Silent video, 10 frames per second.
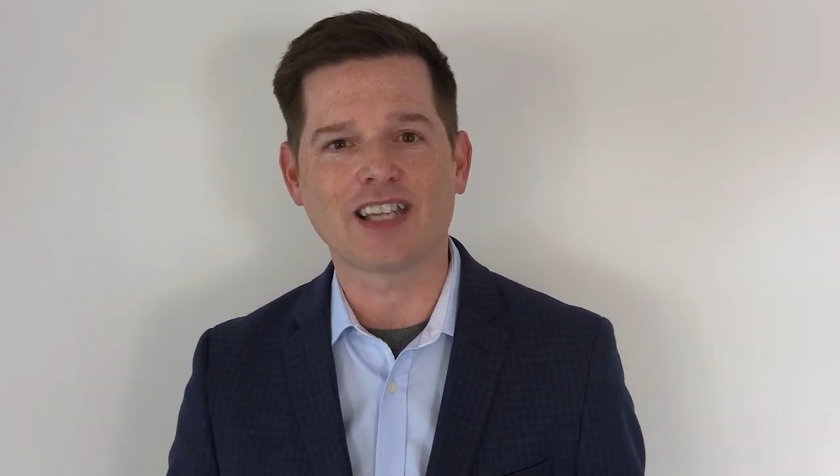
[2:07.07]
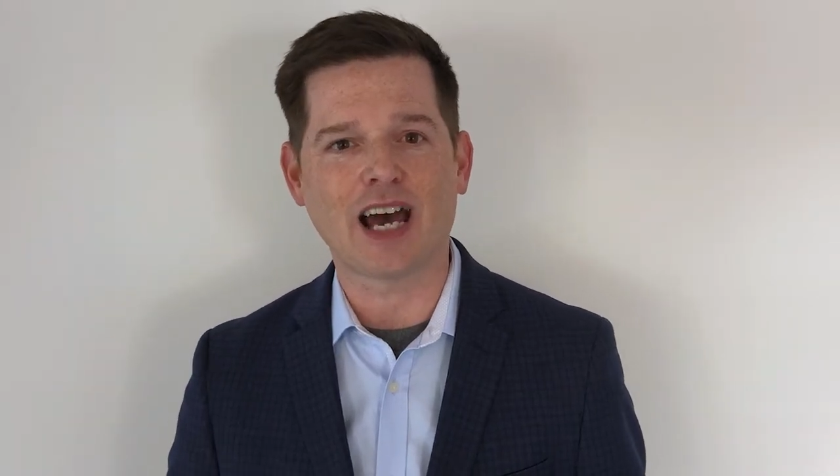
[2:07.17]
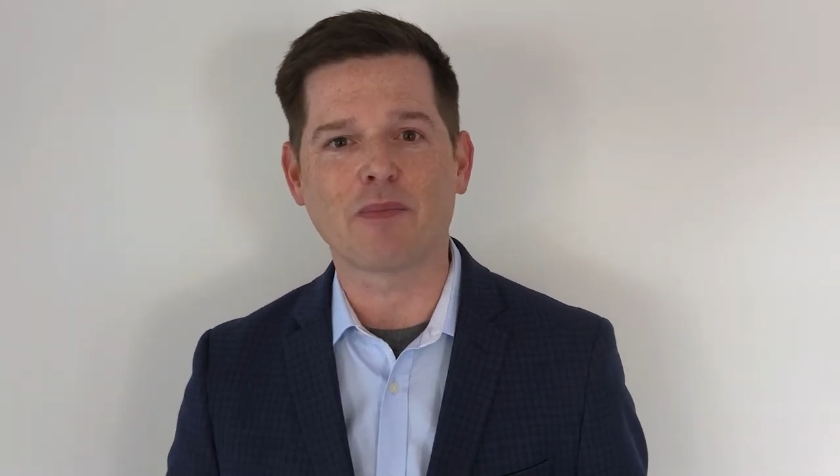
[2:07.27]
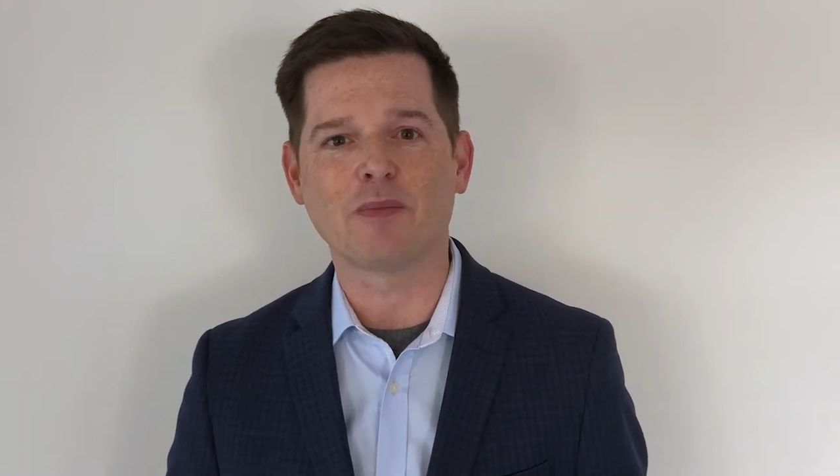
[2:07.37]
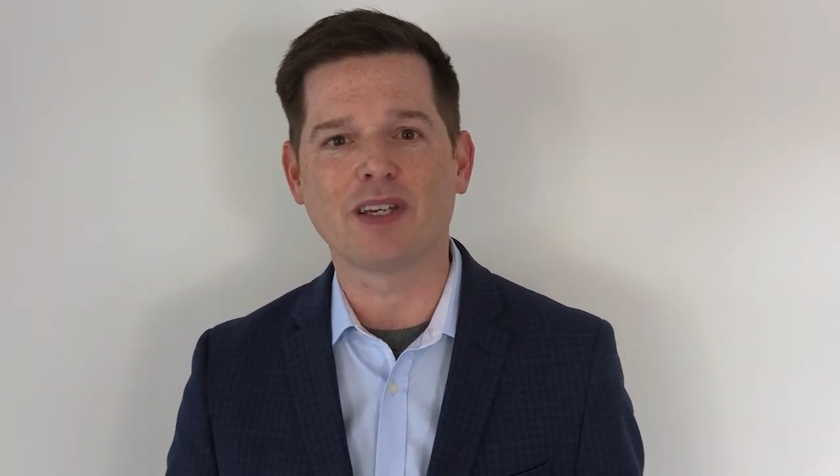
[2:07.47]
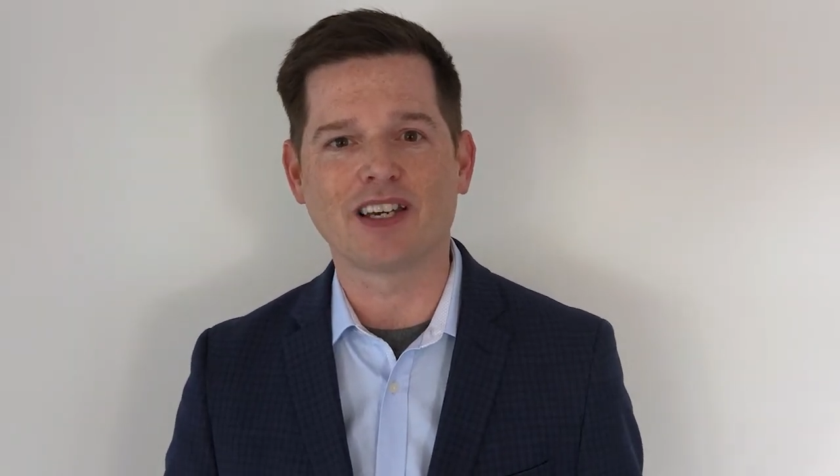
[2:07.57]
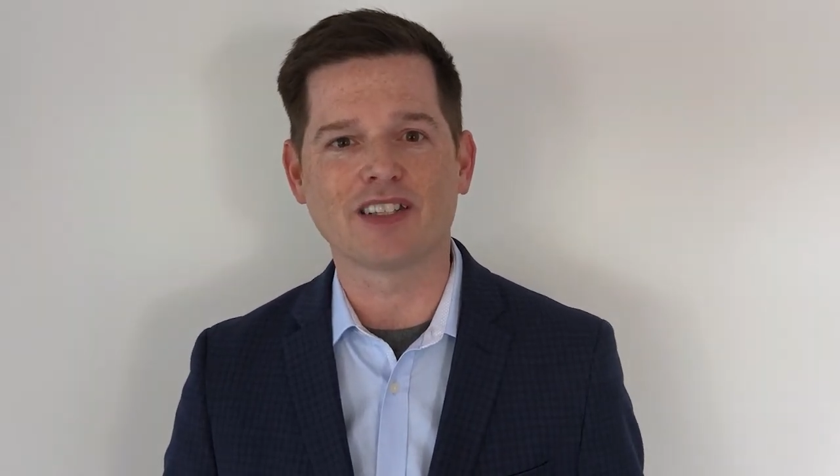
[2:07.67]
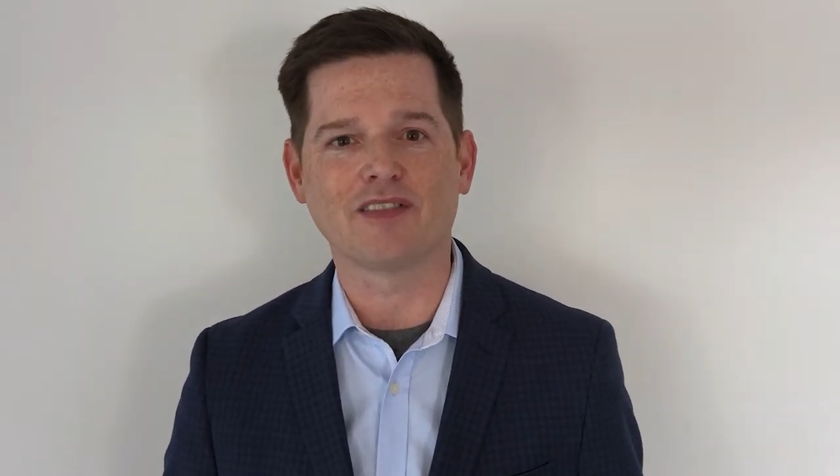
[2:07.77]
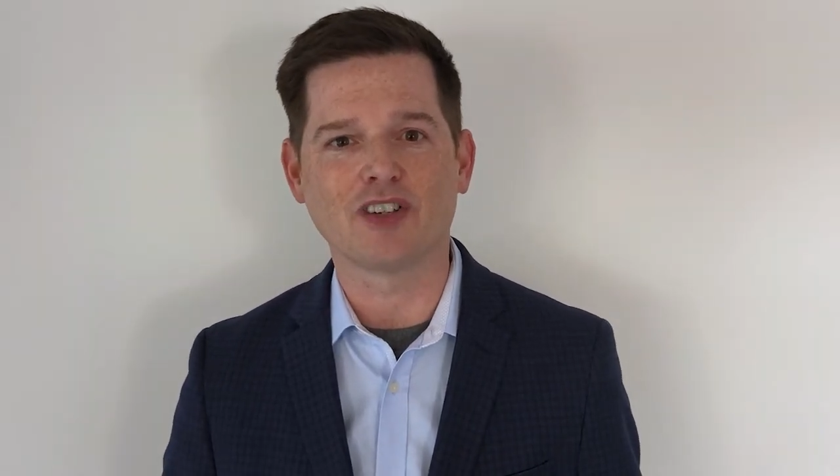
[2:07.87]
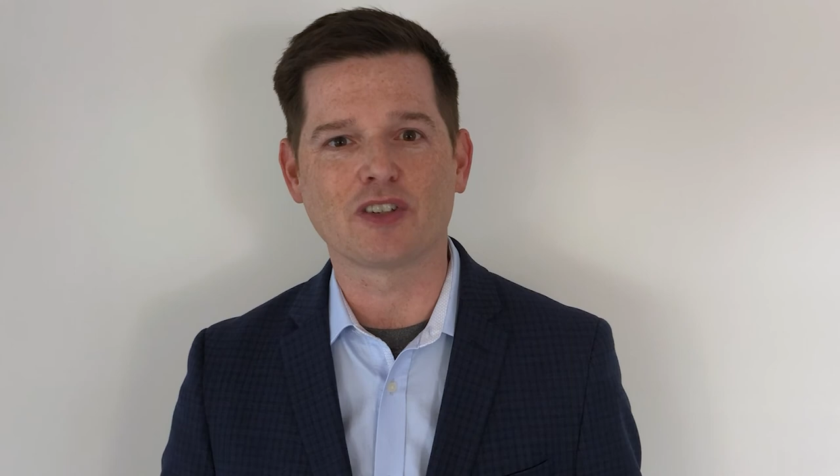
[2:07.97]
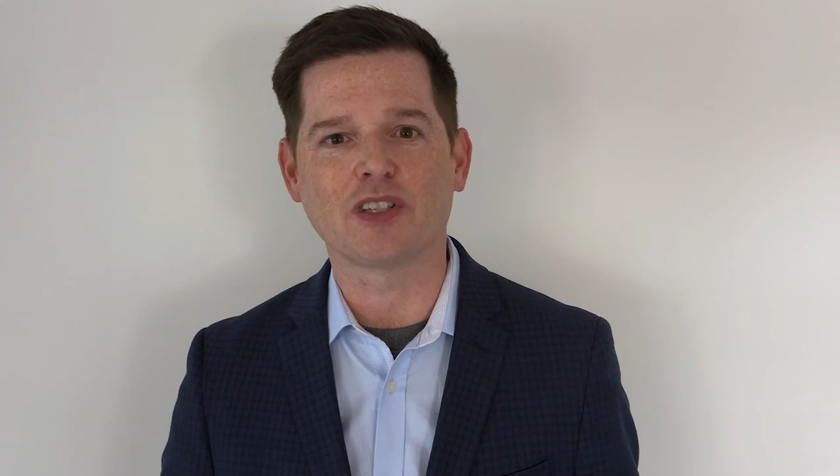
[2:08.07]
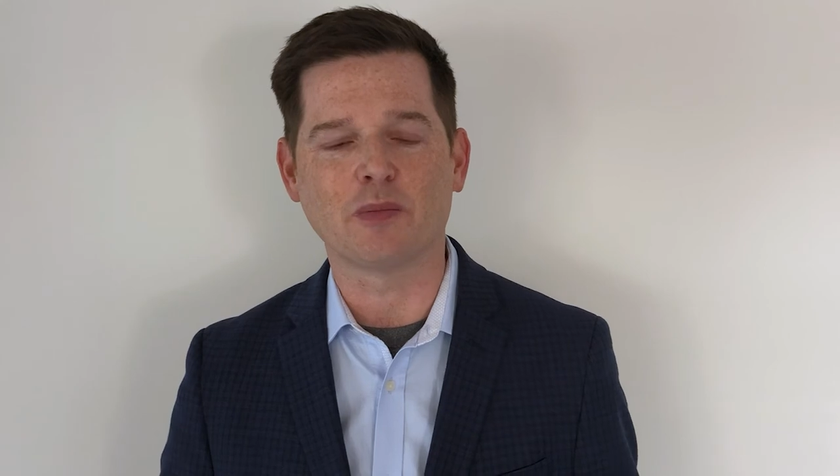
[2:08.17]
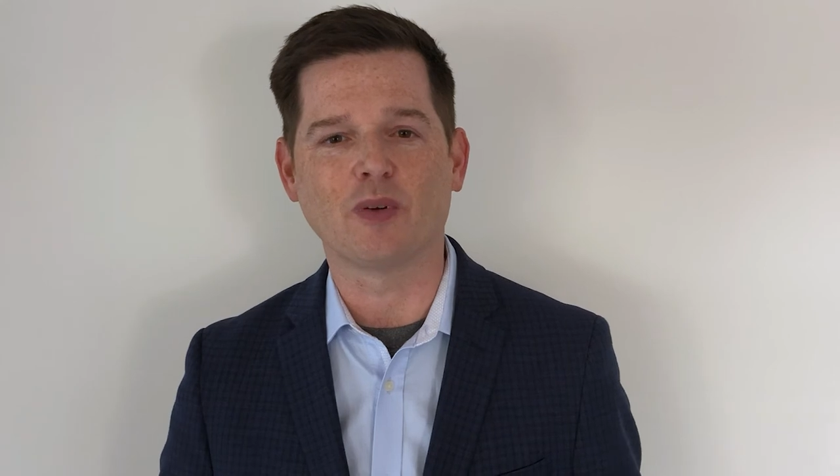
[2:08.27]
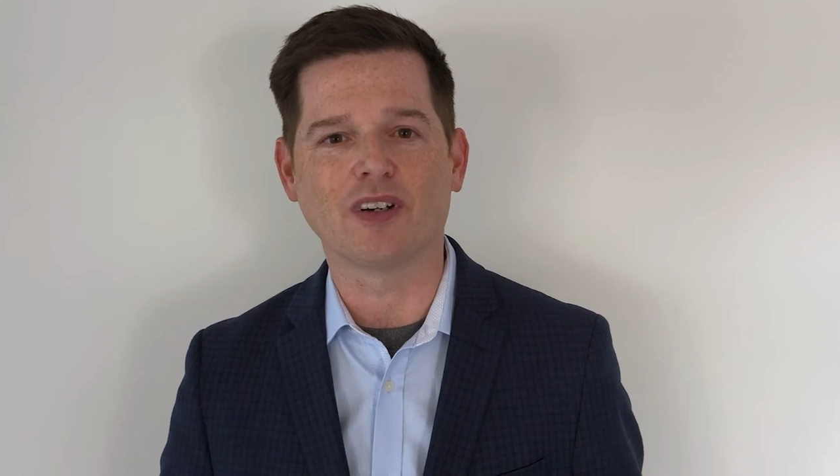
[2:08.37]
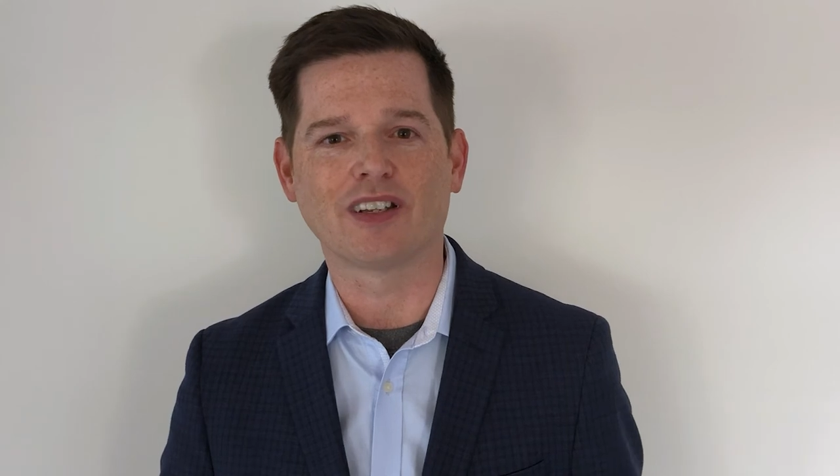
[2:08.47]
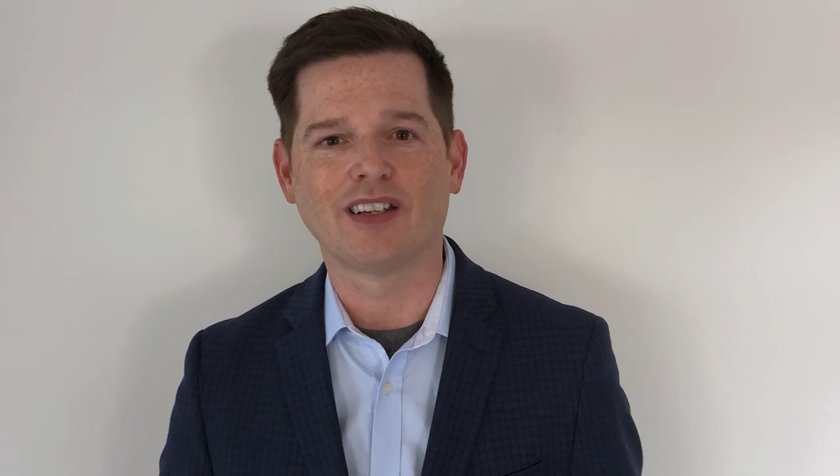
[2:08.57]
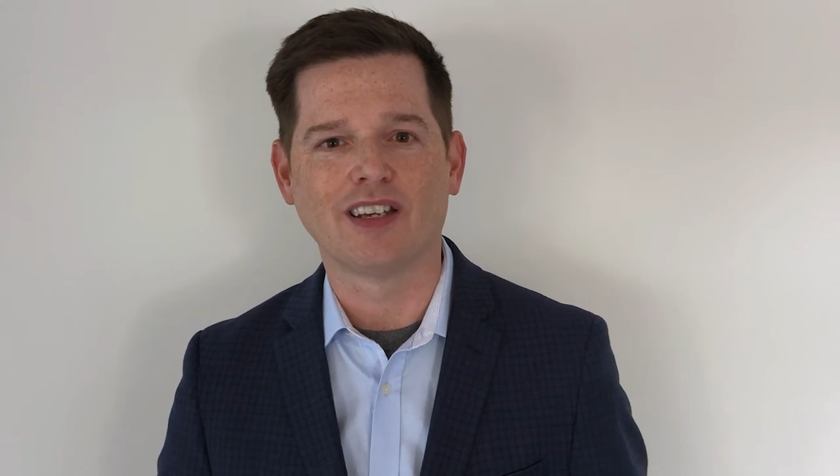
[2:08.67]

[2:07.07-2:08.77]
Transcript: happen because of your support.